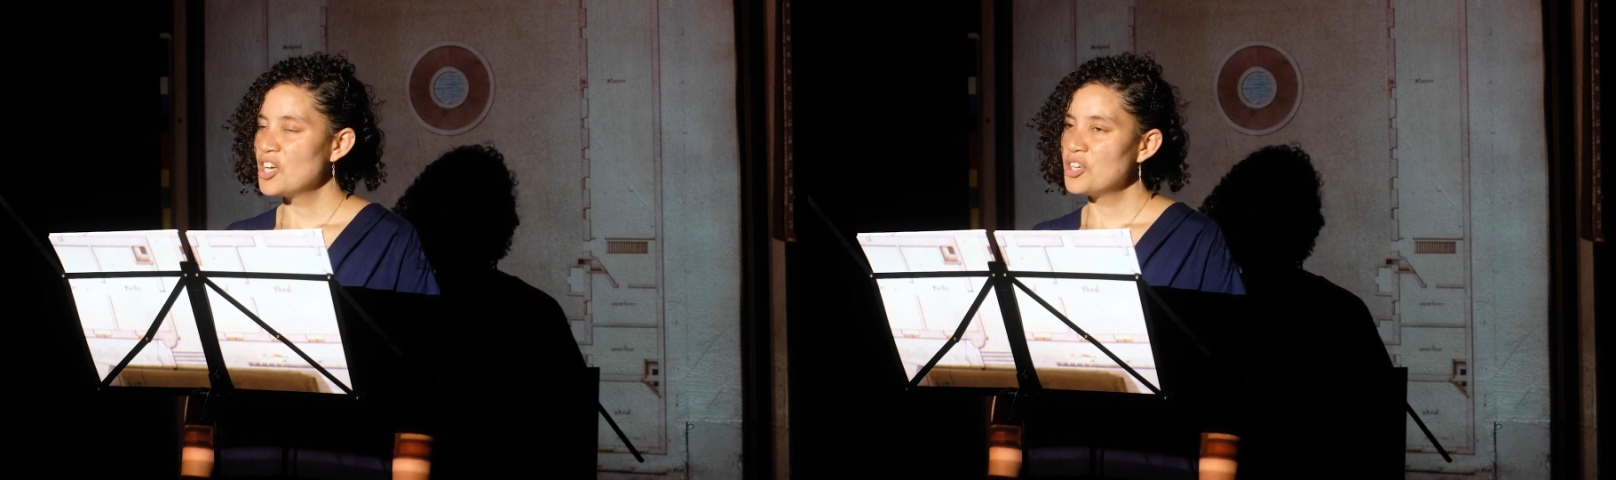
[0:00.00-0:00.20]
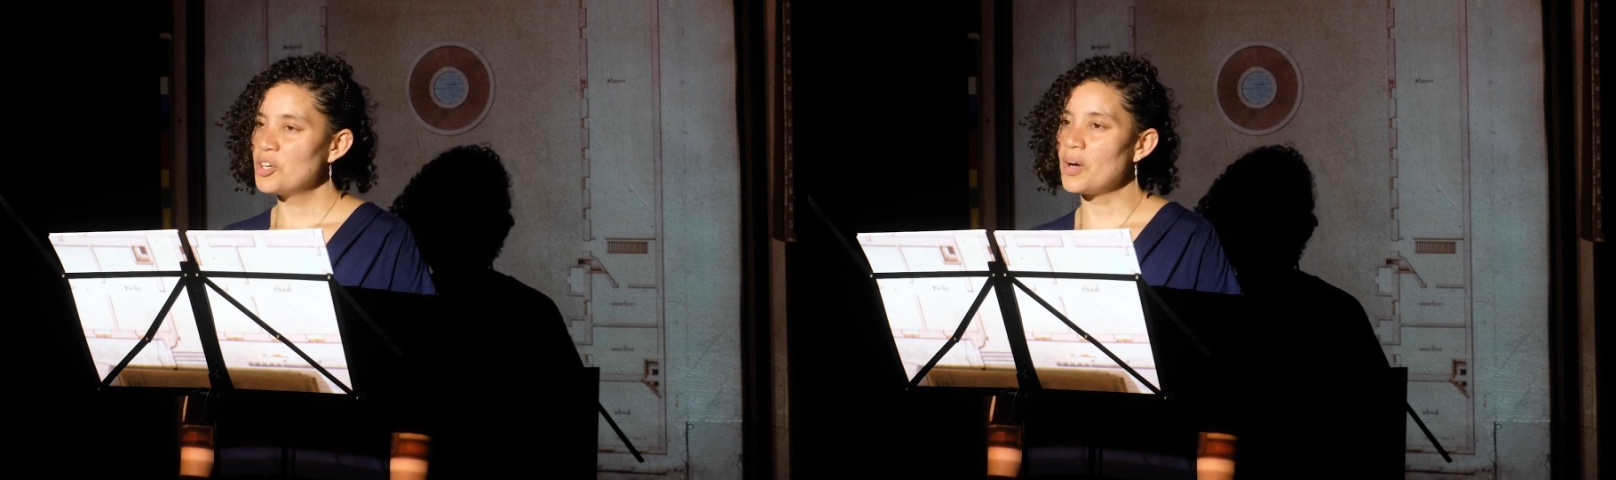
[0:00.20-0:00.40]

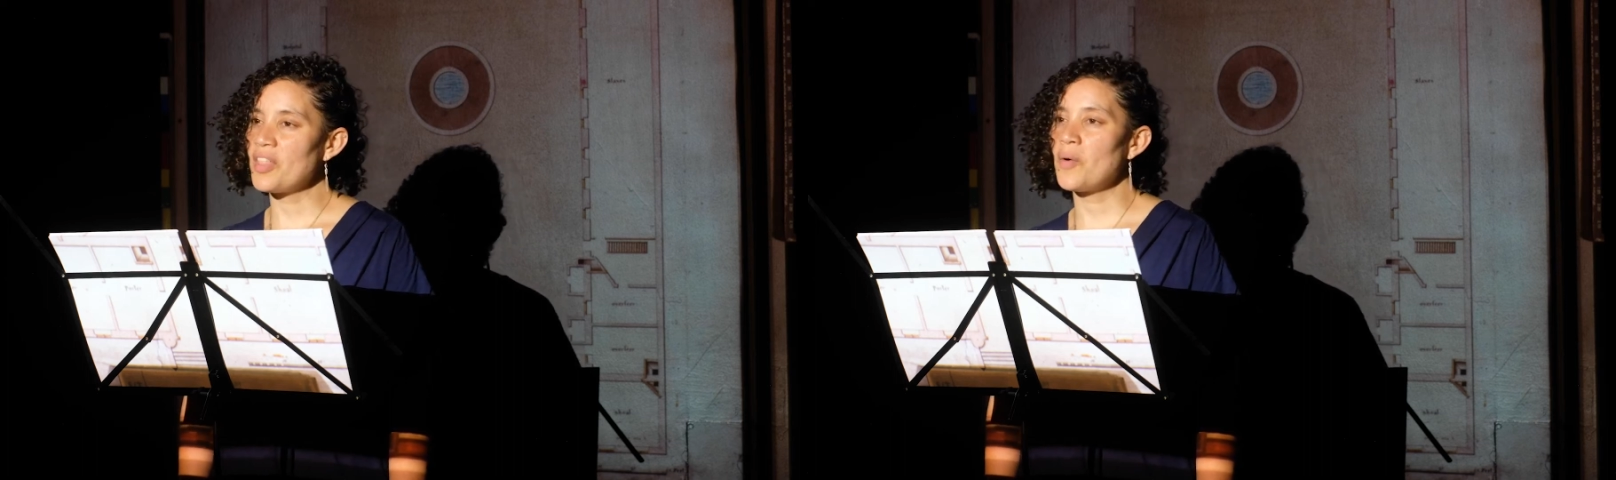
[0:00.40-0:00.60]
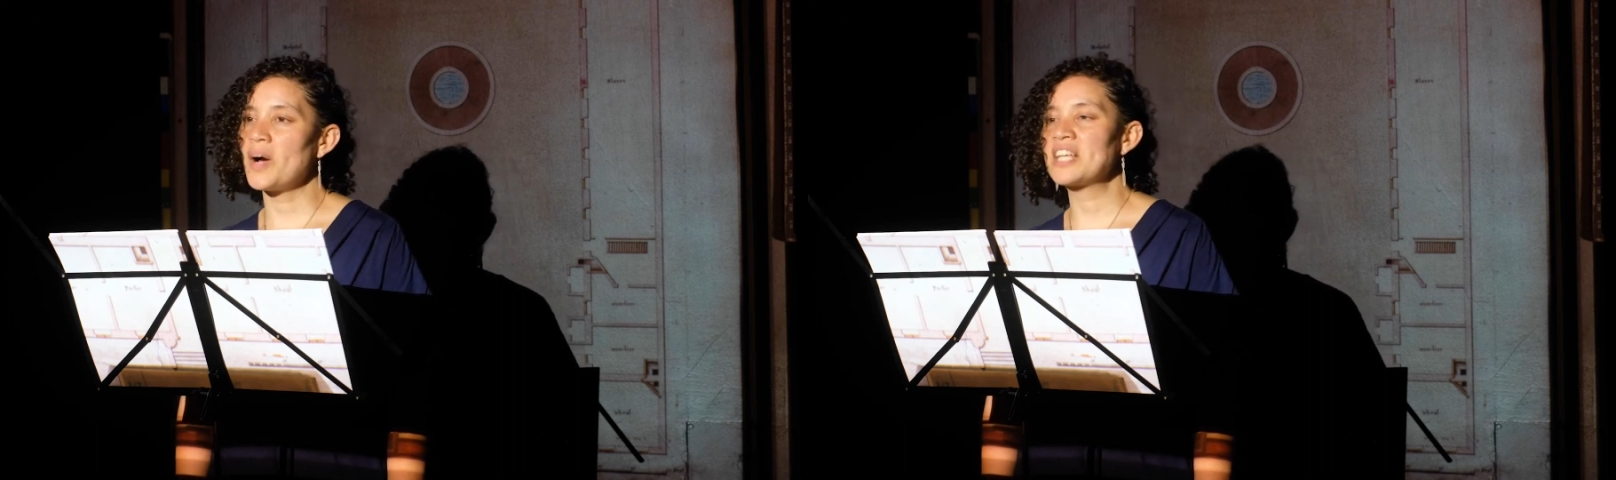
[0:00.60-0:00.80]
You are
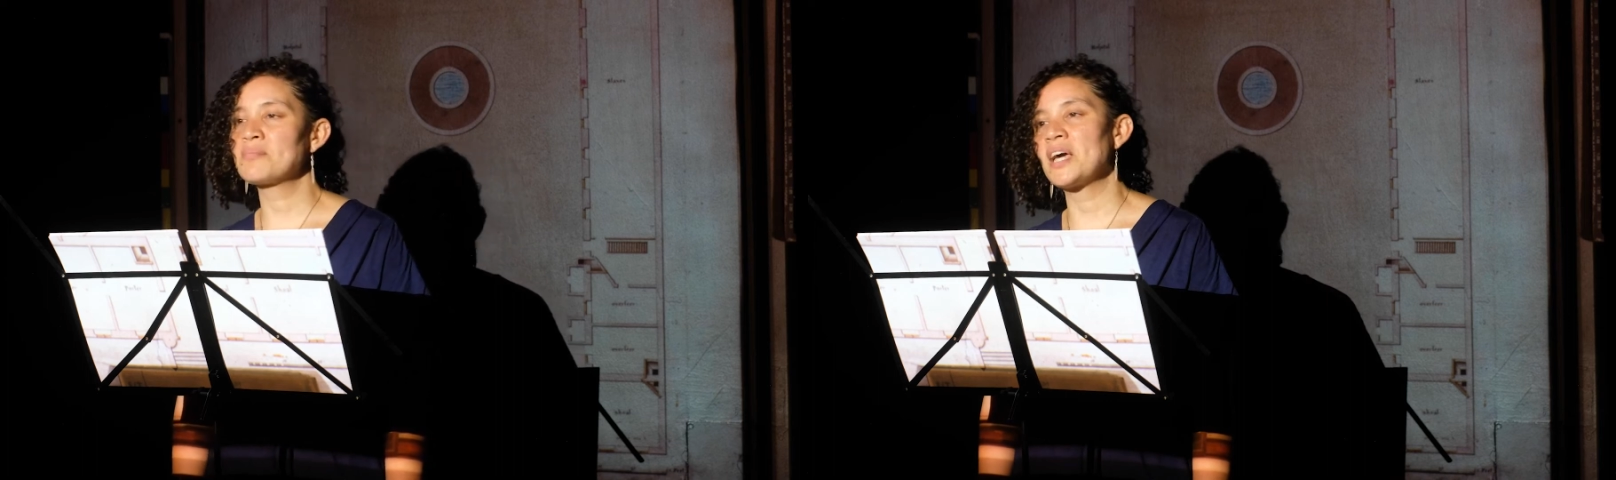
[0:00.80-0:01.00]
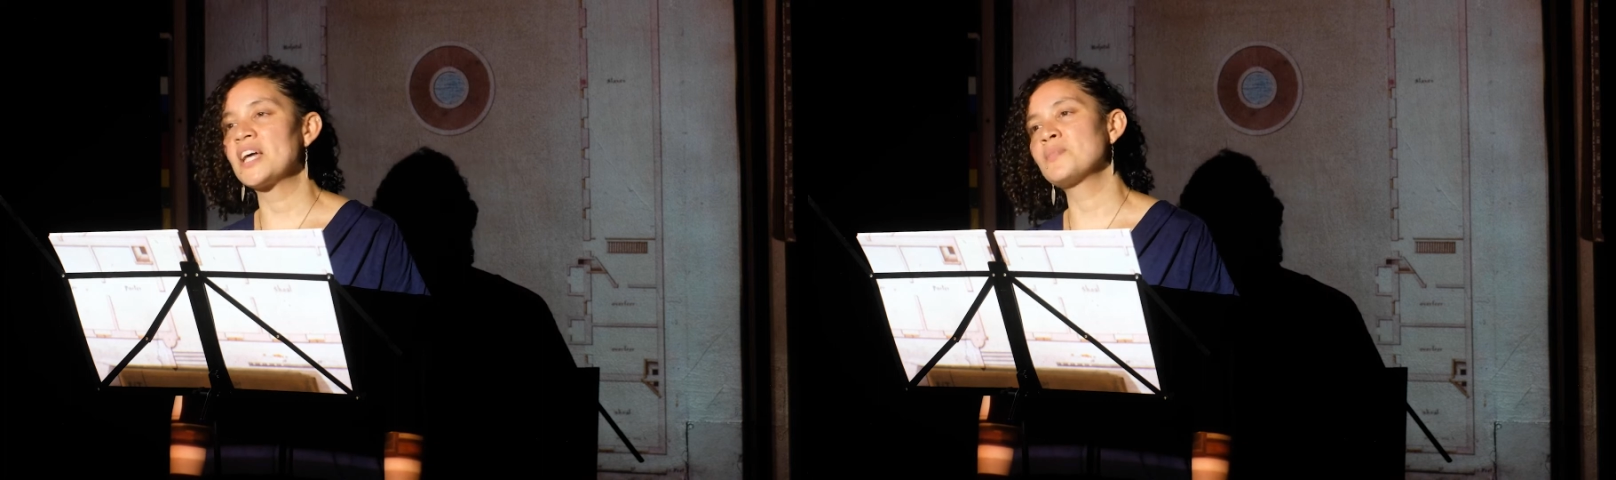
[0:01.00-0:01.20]
the white
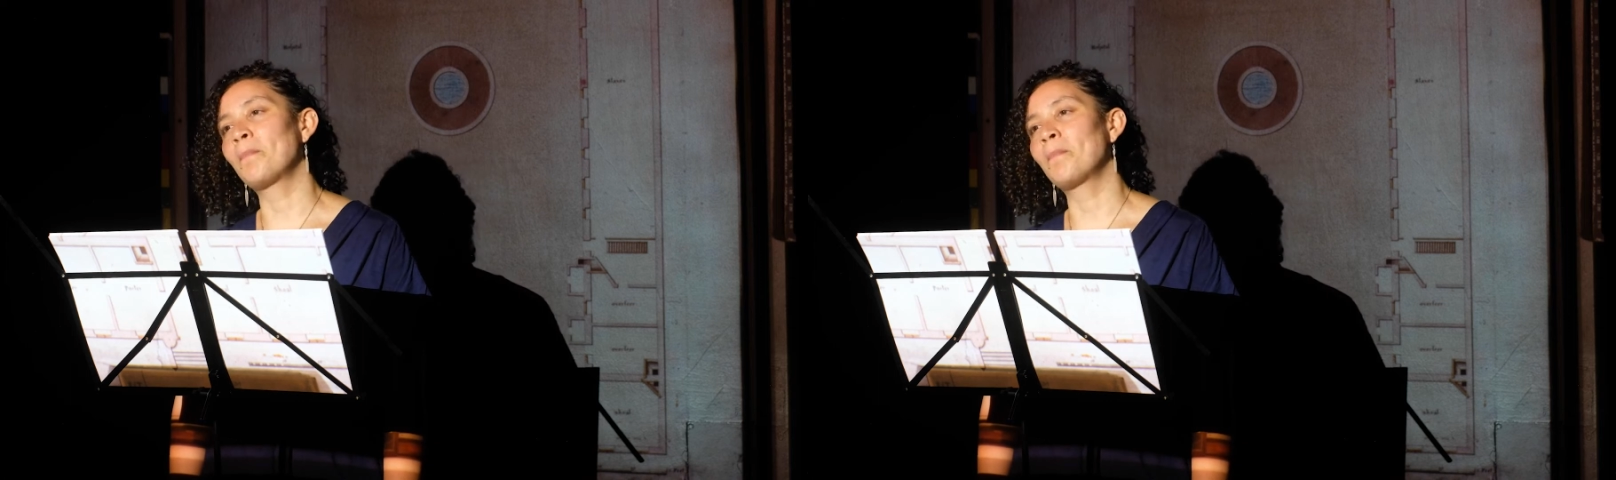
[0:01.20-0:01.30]
man's